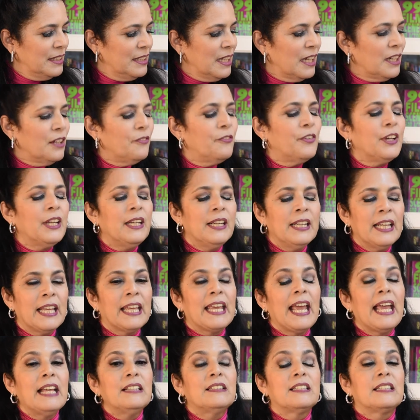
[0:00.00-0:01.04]
None of it
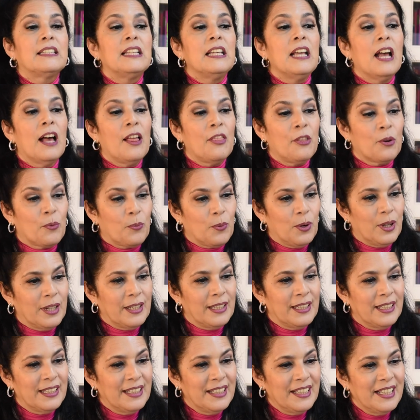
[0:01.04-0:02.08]
negates the other one.
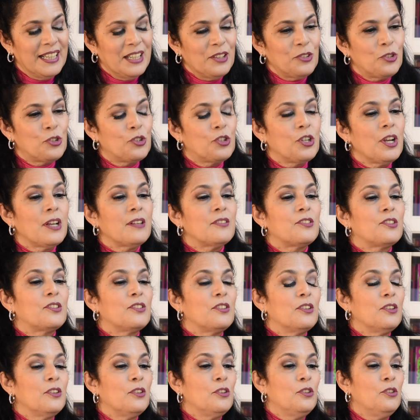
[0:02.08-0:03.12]
It's just
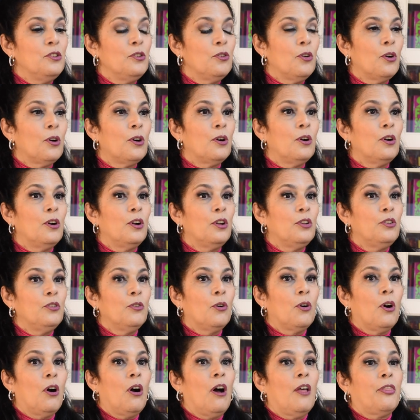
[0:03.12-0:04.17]
your
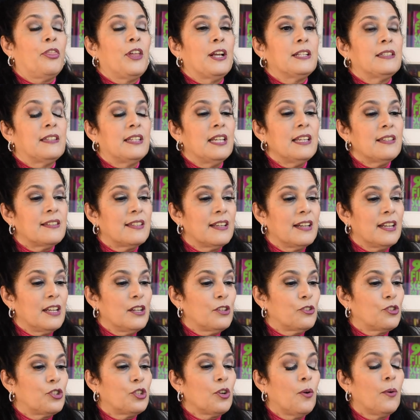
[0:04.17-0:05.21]
authenticity
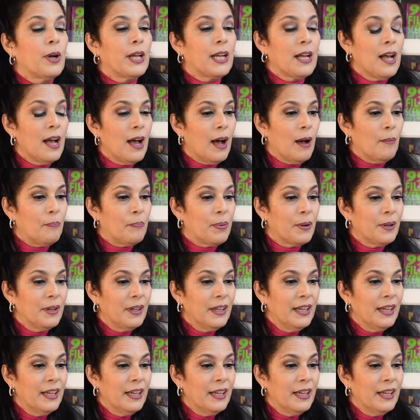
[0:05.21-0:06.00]
is showing up.